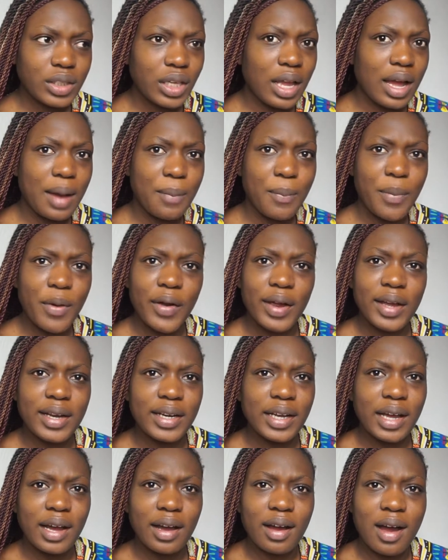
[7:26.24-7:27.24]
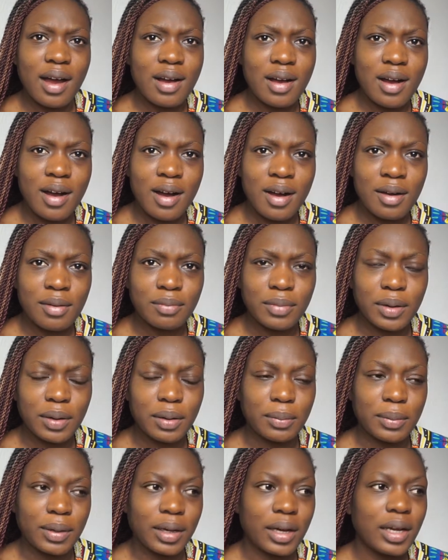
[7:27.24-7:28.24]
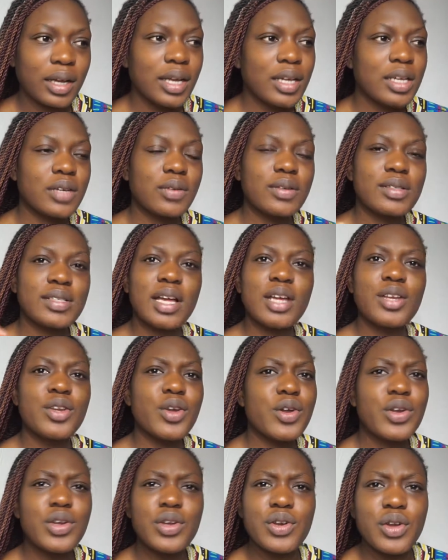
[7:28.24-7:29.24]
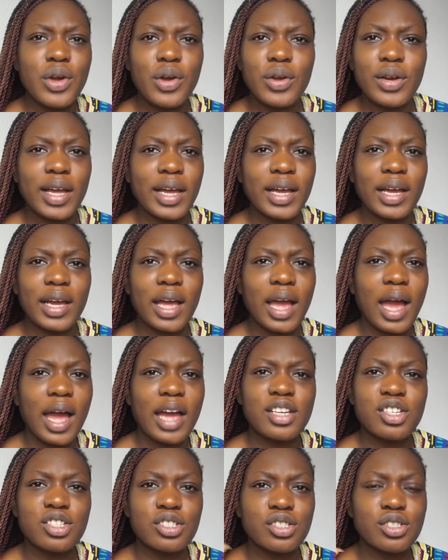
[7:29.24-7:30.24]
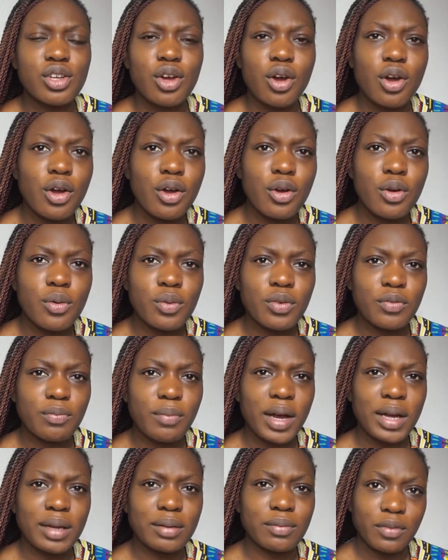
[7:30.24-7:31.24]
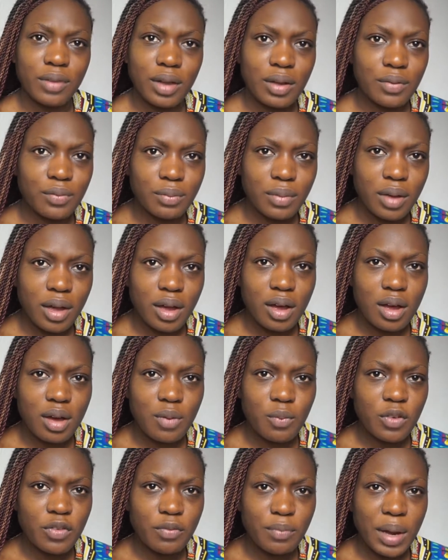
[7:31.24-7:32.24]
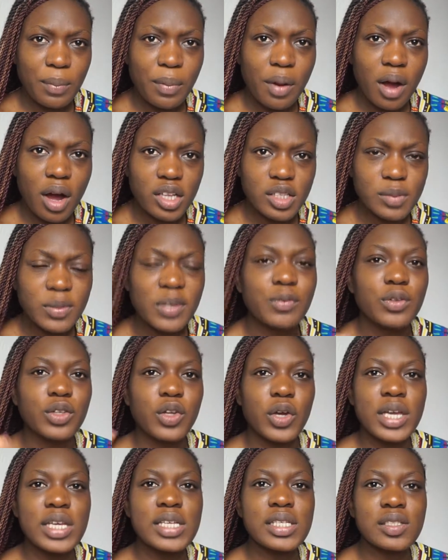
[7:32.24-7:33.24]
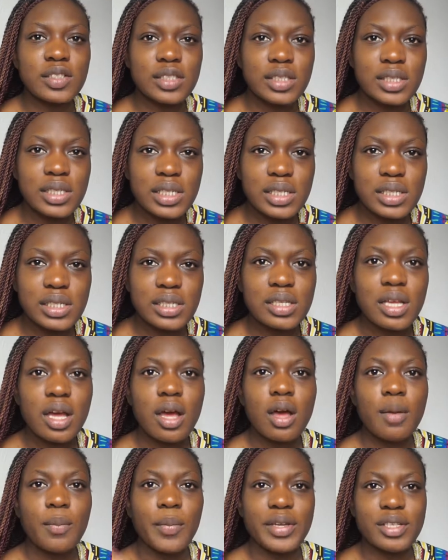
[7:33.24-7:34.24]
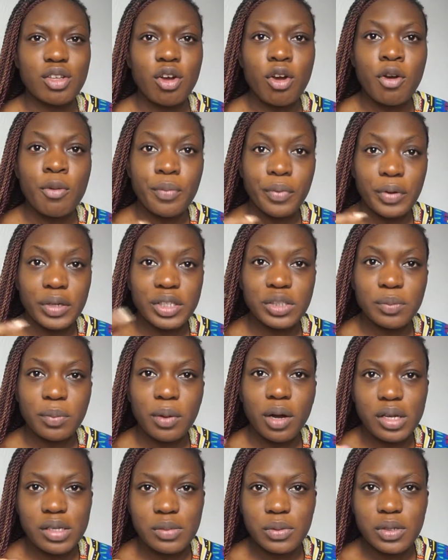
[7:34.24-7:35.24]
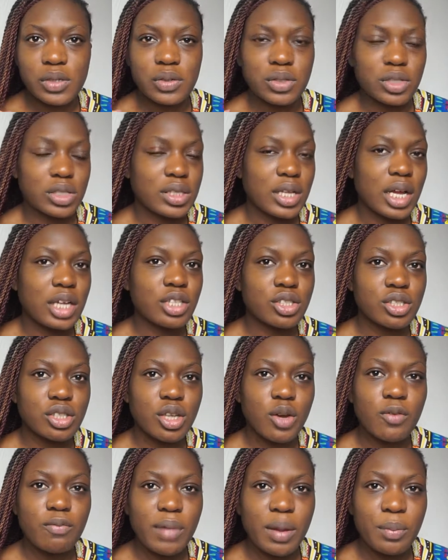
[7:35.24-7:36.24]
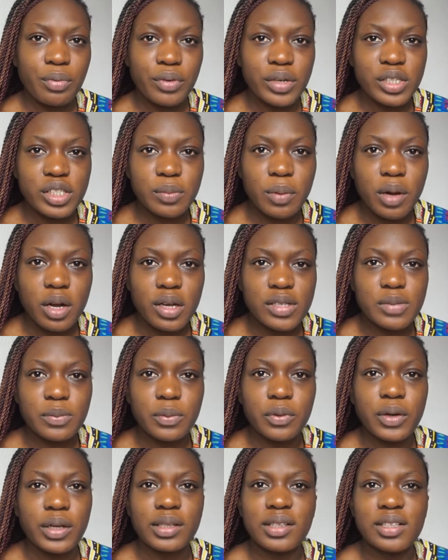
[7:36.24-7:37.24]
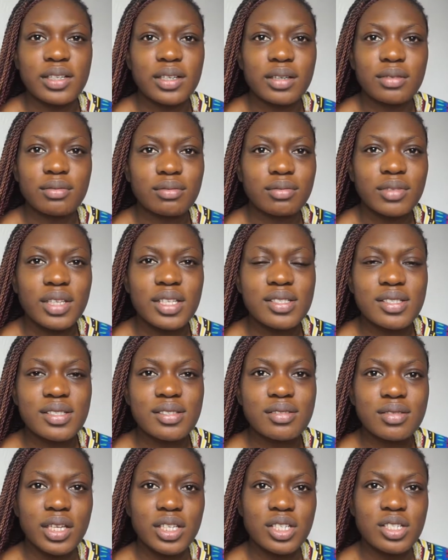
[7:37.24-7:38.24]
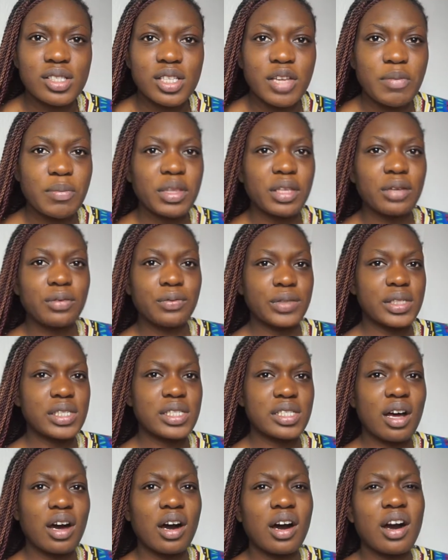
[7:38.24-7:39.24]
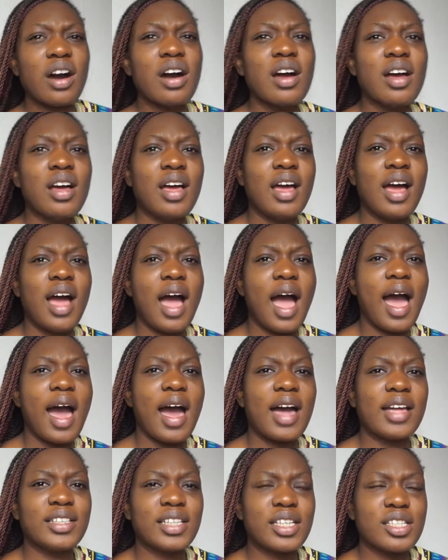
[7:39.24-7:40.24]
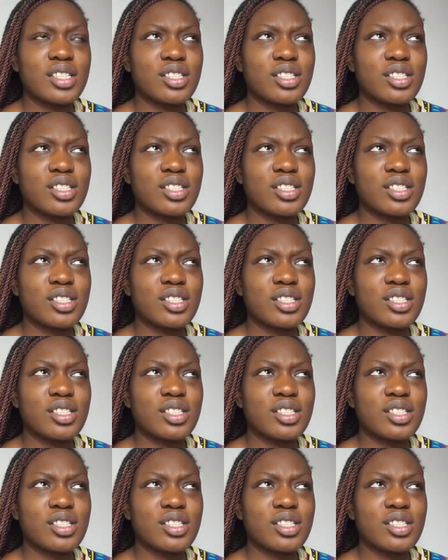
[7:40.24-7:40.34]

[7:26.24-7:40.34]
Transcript: apparently I can't come, blah blah. He was like, no, like, I just go with my passport, even though he's Sudanese, but he's got a British passport. It was just like, I just go with my British passport, and they just give me the visa, and